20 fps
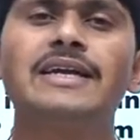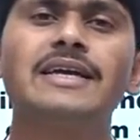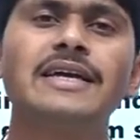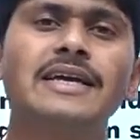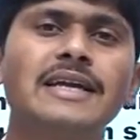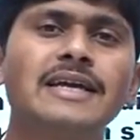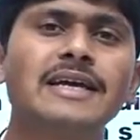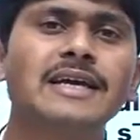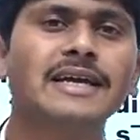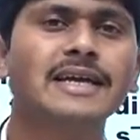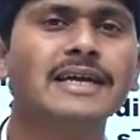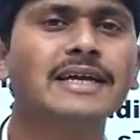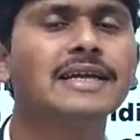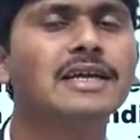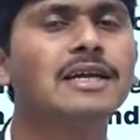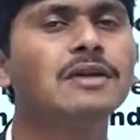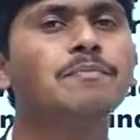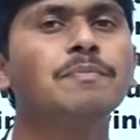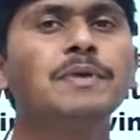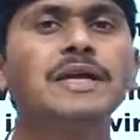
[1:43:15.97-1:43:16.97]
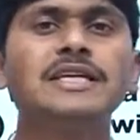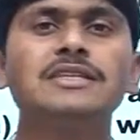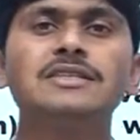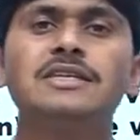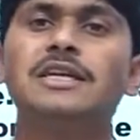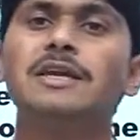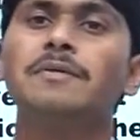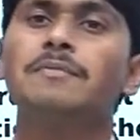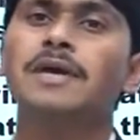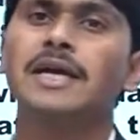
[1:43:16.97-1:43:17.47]
carrying conductor placed
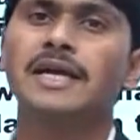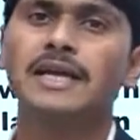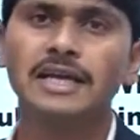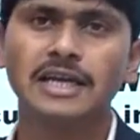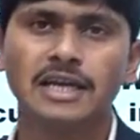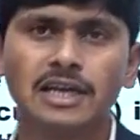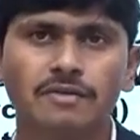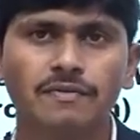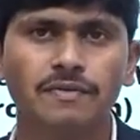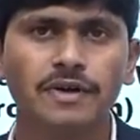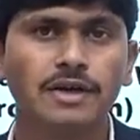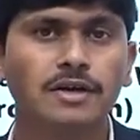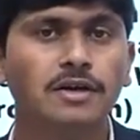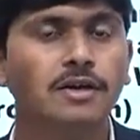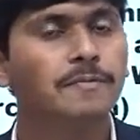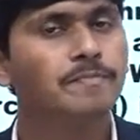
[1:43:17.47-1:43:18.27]
in a magnetic field,